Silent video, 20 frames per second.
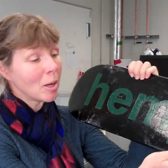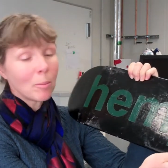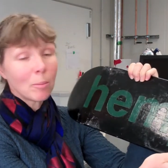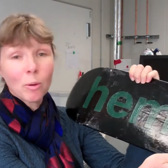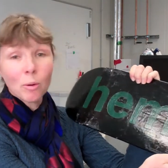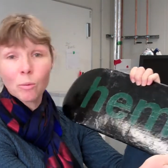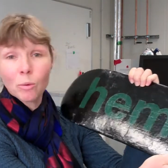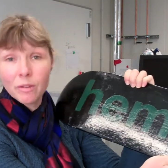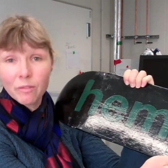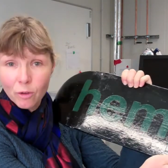
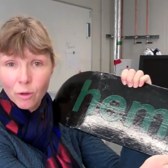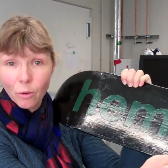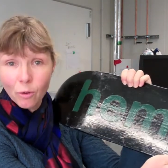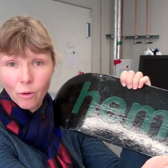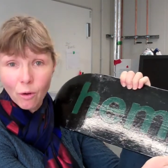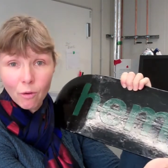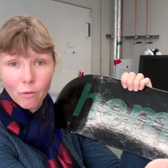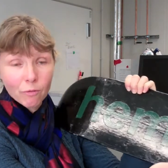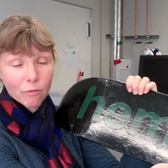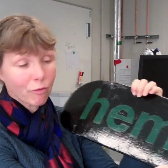But we've gone
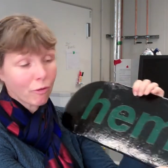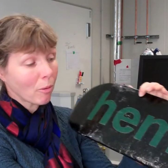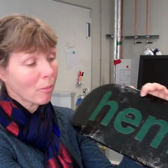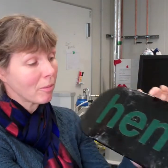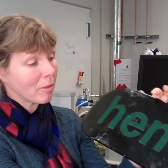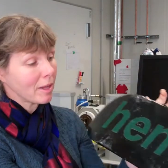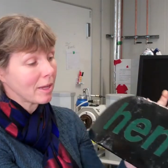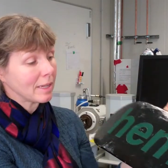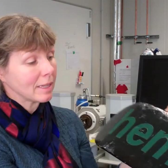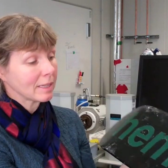on from
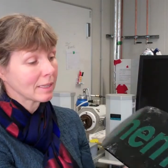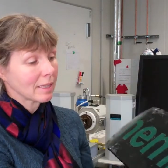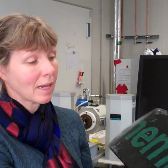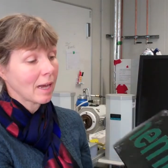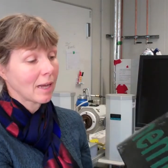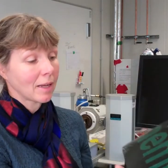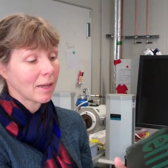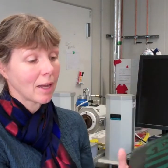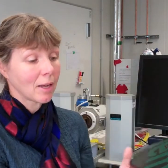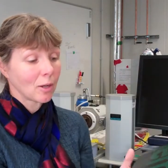this
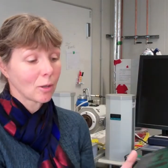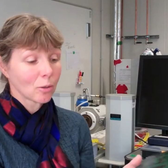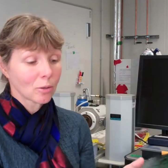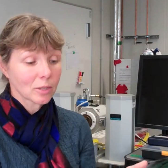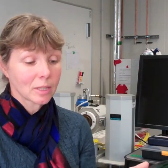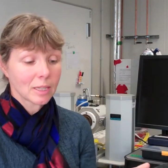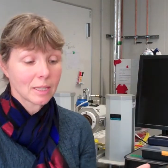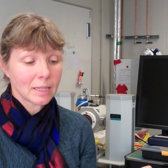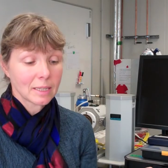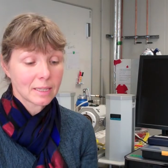and
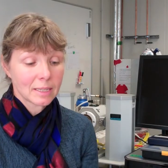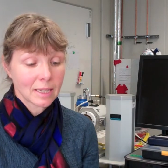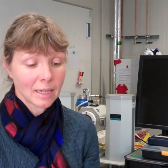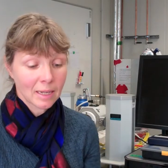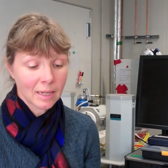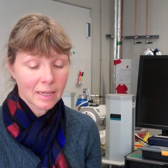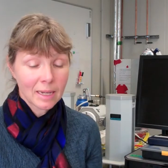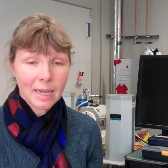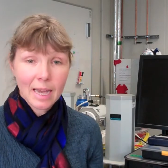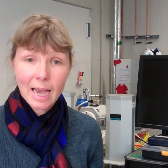looked at